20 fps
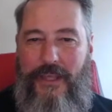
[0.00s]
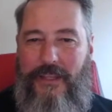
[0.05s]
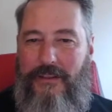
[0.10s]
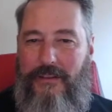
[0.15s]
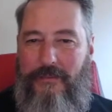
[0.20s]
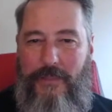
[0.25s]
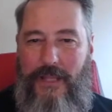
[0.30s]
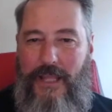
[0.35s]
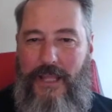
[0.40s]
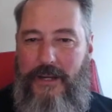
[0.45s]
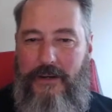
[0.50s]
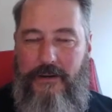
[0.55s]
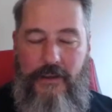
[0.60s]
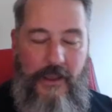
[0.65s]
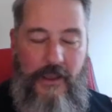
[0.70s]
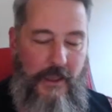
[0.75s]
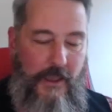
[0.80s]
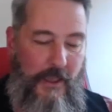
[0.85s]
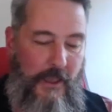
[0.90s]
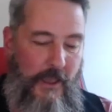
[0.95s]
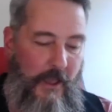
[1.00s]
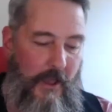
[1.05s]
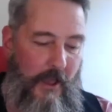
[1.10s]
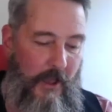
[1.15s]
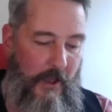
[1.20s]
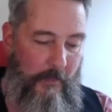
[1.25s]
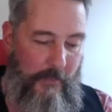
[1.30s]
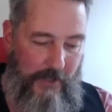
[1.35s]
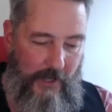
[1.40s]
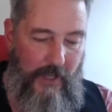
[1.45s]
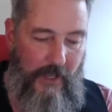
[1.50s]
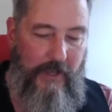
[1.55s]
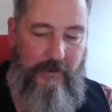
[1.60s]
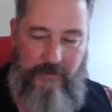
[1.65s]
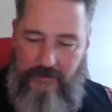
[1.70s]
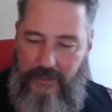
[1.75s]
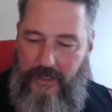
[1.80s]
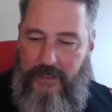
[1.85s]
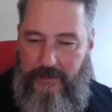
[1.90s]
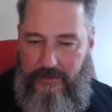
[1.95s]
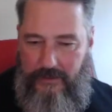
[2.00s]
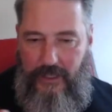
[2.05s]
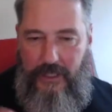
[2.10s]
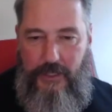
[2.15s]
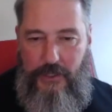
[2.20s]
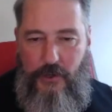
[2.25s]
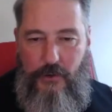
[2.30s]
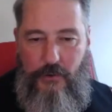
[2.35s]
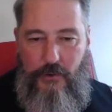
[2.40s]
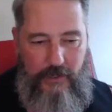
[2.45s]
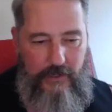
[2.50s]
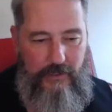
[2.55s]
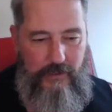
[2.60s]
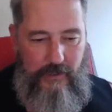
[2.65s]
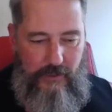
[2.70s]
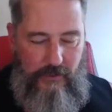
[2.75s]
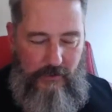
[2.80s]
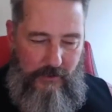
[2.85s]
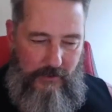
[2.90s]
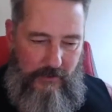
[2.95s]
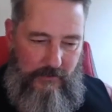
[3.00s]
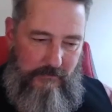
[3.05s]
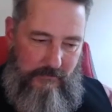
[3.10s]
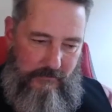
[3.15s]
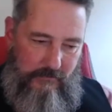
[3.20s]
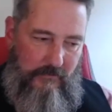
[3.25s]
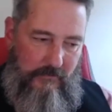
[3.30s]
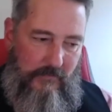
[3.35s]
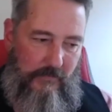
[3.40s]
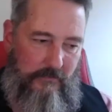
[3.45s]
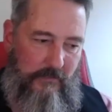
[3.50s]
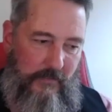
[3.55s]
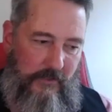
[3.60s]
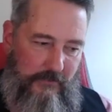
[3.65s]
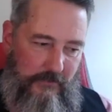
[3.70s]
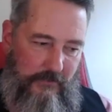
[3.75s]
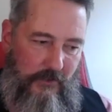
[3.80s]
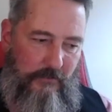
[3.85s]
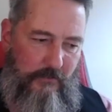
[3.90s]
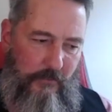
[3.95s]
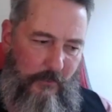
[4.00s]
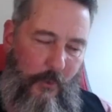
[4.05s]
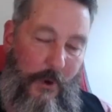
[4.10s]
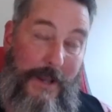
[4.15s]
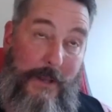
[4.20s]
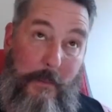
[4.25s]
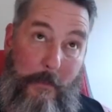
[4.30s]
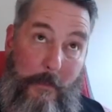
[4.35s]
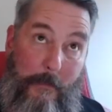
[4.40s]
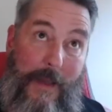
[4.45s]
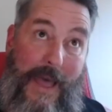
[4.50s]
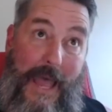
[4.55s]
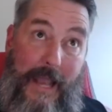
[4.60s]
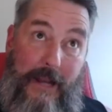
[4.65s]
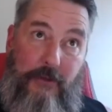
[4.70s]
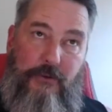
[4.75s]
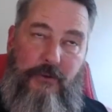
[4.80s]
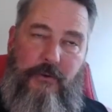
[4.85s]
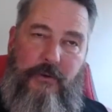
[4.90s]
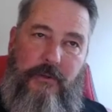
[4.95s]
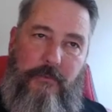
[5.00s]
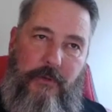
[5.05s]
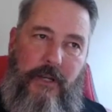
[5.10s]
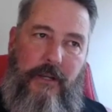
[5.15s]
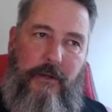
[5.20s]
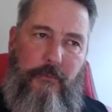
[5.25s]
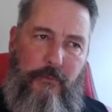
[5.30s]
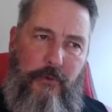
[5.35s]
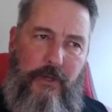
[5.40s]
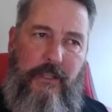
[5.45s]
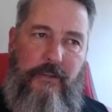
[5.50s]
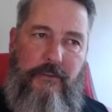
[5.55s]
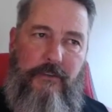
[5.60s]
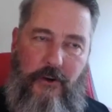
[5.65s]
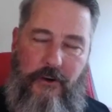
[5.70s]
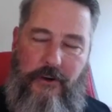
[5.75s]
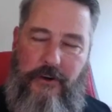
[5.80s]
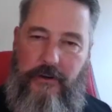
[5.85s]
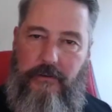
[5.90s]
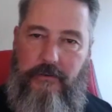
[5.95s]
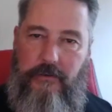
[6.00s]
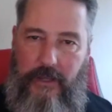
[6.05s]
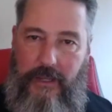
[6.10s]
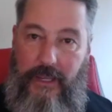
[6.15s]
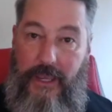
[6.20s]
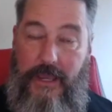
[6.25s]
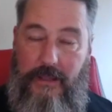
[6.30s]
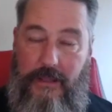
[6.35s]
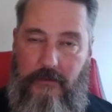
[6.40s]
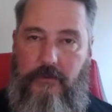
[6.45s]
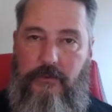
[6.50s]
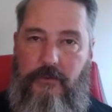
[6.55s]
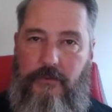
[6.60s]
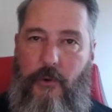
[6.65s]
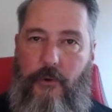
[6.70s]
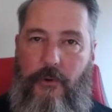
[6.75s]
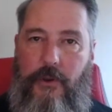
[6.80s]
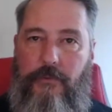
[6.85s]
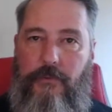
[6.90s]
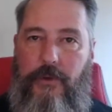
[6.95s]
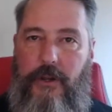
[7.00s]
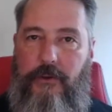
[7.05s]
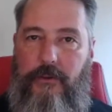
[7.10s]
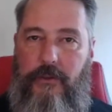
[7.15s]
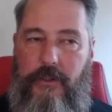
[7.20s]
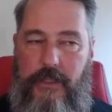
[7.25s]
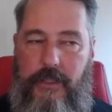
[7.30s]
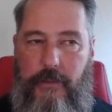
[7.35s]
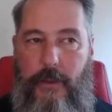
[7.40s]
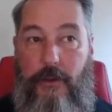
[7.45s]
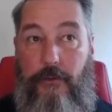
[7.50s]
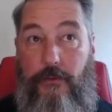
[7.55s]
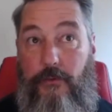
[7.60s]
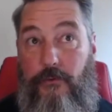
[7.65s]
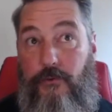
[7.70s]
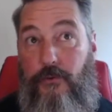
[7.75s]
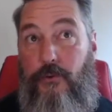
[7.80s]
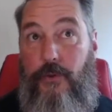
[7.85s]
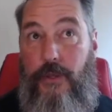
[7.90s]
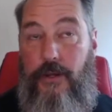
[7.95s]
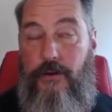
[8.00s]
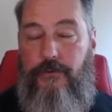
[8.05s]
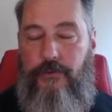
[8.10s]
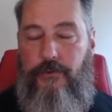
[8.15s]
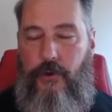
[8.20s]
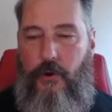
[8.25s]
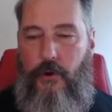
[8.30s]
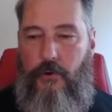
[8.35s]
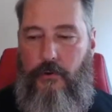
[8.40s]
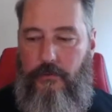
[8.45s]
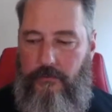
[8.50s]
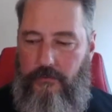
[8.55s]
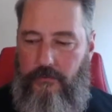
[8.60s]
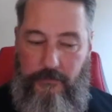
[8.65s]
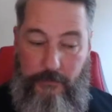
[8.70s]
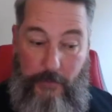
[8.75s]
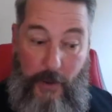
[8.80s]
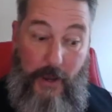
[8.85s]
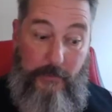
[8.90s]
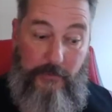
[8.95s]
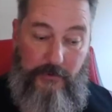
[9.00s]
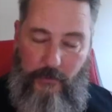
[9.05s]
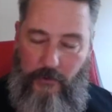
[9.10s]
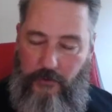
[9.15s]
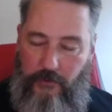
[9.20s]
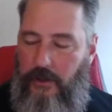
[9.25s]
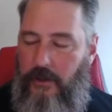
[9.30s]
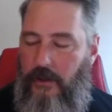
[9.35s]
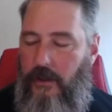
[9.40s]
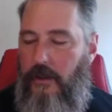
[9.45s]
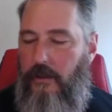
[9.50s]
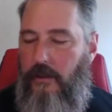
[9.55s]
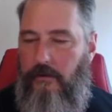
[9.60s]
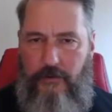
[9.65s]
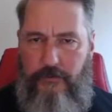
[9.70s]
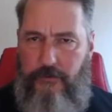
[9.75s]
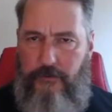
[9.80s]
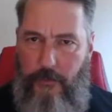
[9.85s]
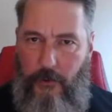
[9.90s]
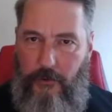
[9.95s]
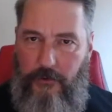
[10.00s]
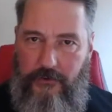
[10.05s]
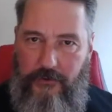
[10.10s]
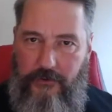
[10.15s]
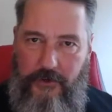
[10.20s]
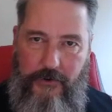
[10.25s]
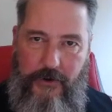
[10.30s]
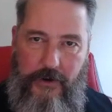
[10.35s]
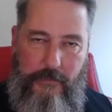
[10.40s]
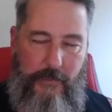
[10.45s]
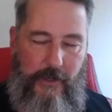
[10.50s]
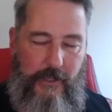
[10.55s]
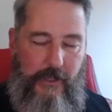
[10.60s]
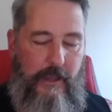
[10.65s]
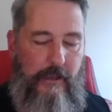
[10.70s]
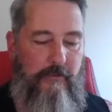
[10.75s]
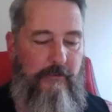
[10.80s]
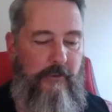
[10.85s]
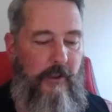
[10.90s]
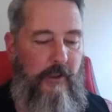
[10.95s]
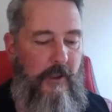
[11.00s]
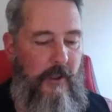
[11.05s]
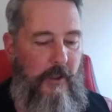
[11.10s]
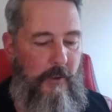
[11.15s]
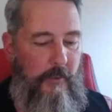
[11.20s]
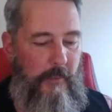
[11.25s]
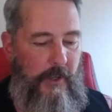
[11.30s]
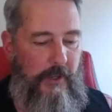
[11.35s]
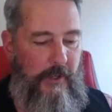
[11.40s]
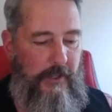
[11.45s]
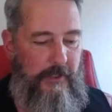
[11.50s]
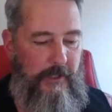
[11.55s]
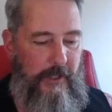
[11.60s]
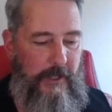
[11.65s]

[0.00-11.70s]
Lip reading: blend. But like you, I went back to it when I really started again smoking regularly about 2 years ago, pipe smoking. Never smoked a cigarette in my life, but